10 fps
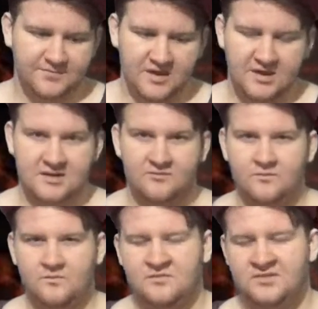and
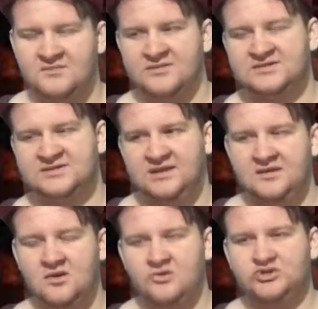pretty much
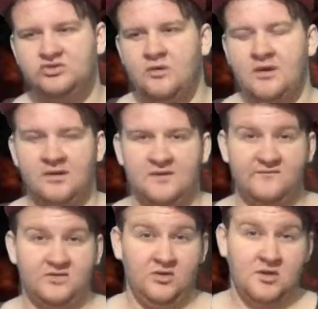the go-to area
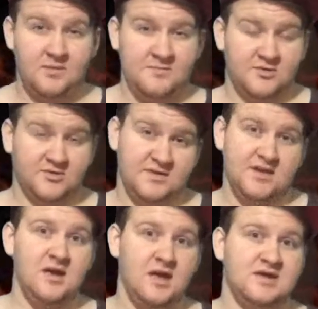for a lot of people are
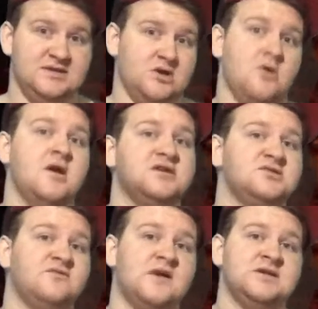thinking is, okay,
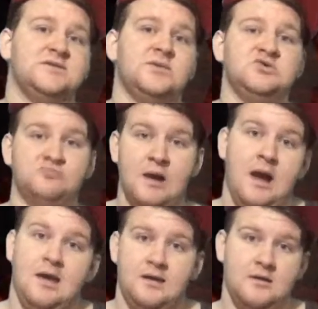so find someone who's
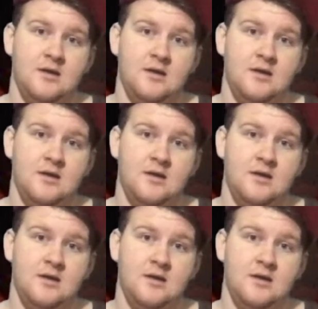bi,